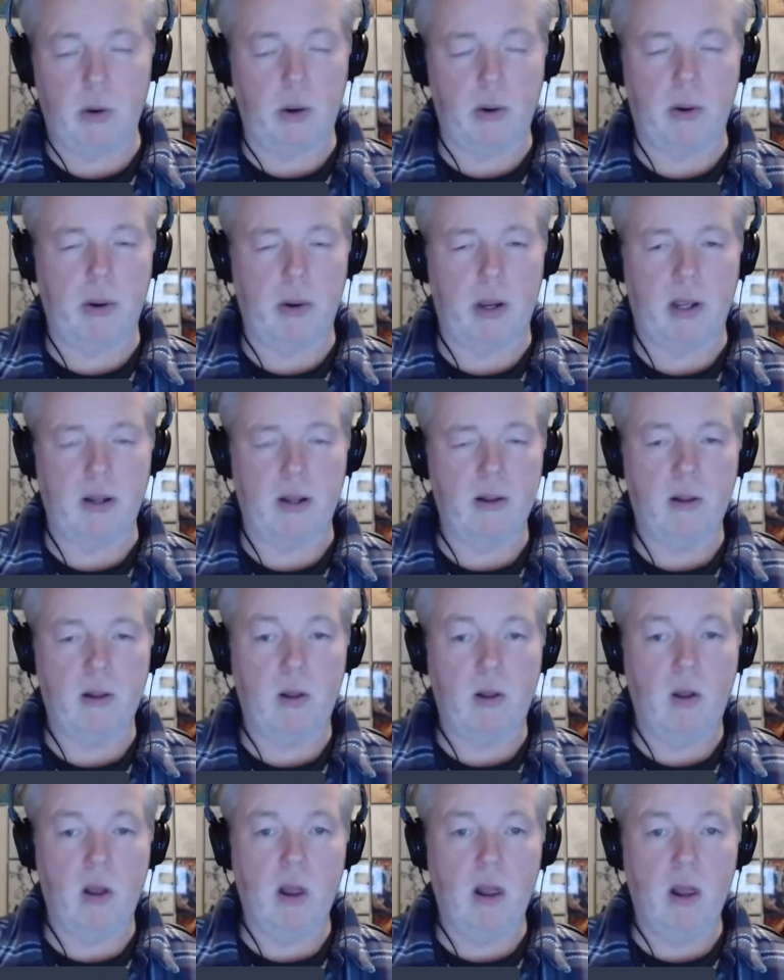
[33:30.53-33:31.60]
Wait.
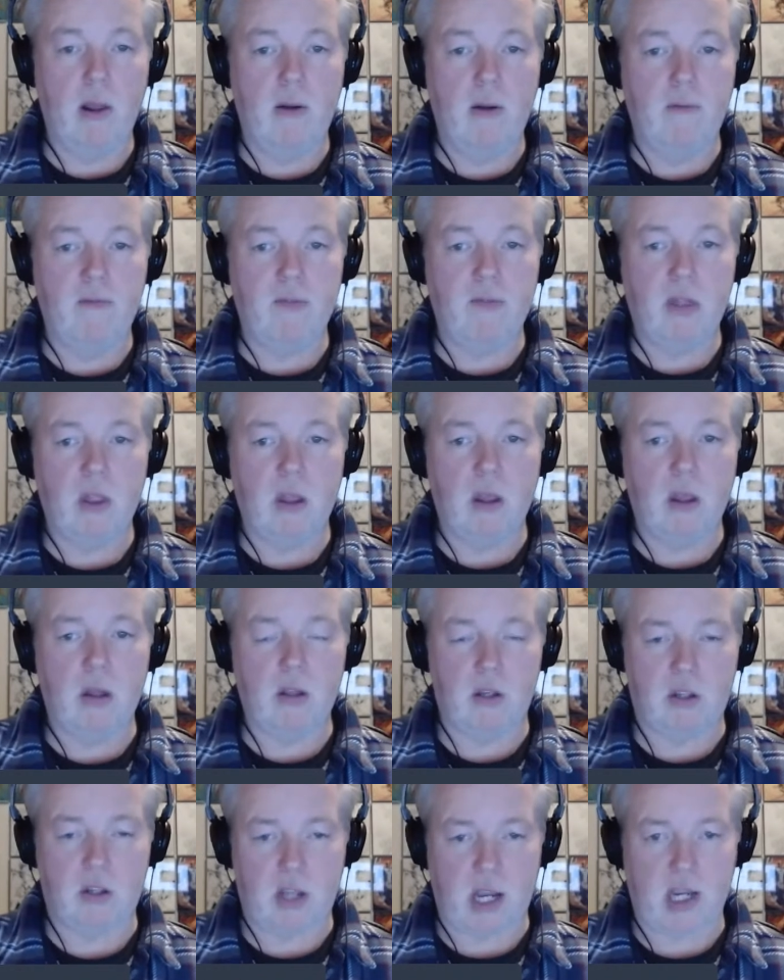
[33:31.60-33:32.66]

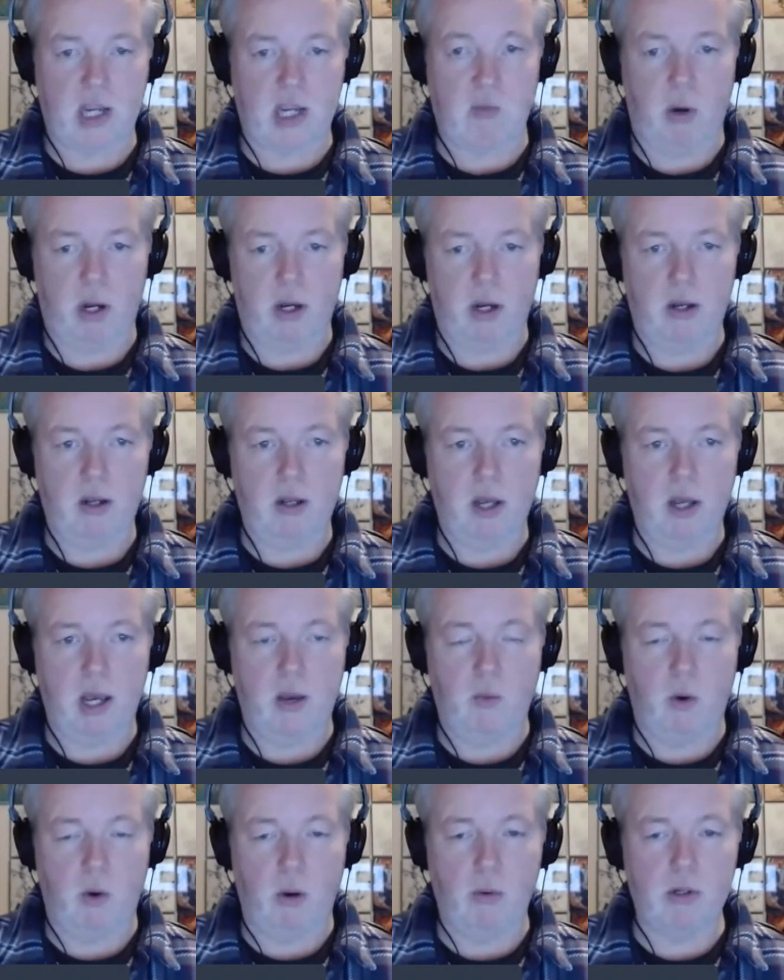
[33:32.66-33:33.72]
The second one.
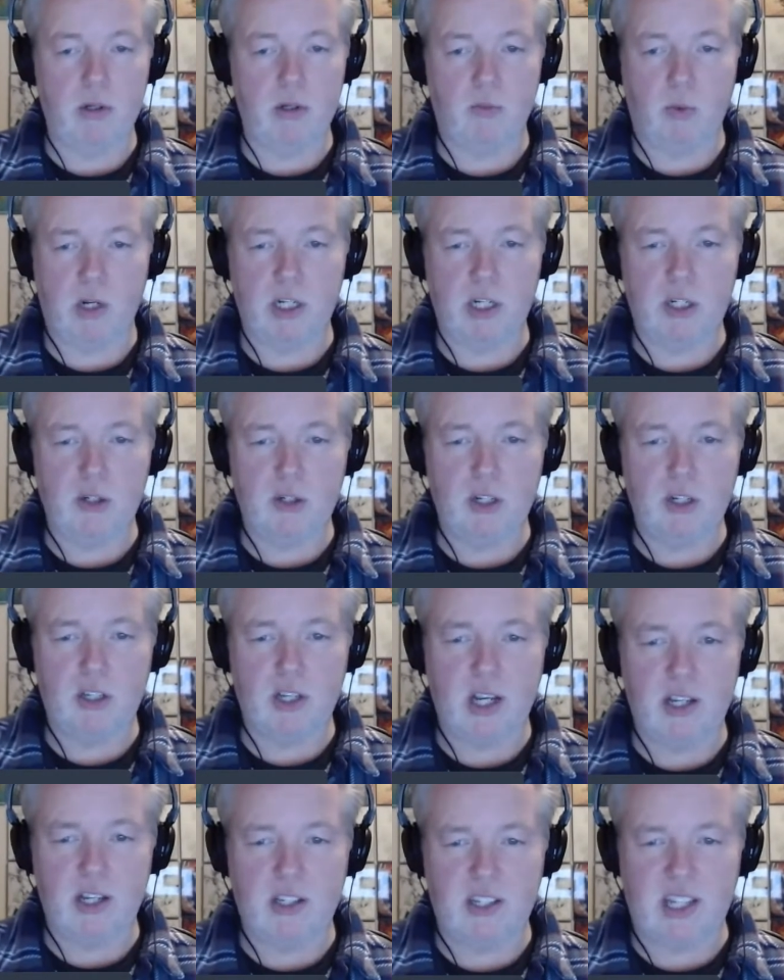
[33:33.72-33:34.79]
And what did you
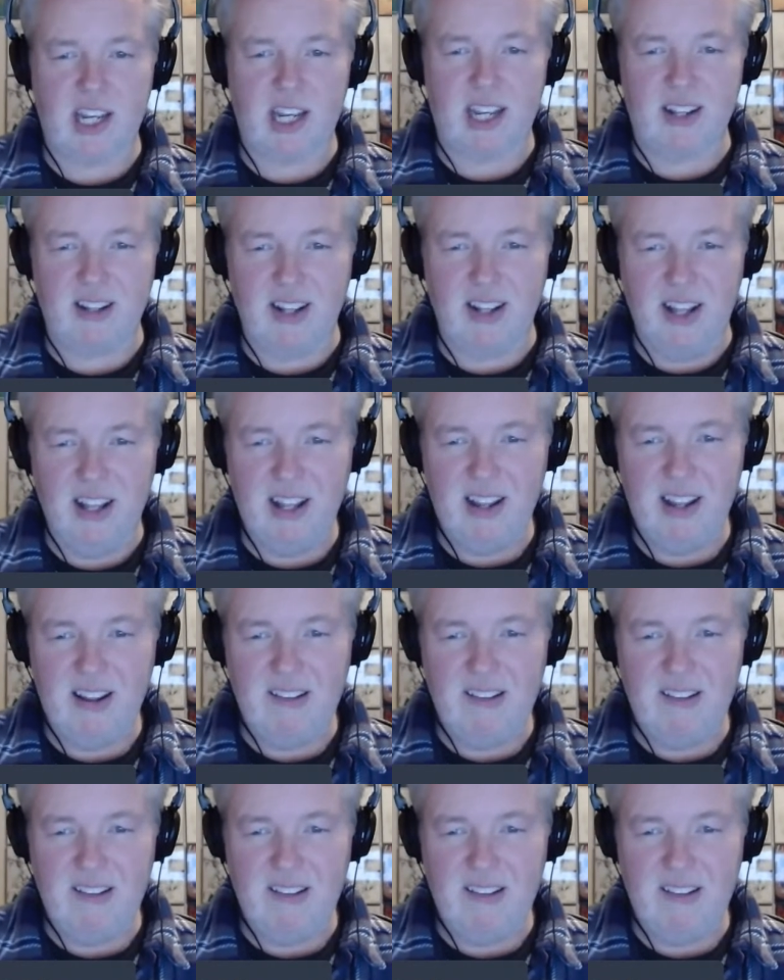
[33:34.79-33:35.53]
just say? Steel?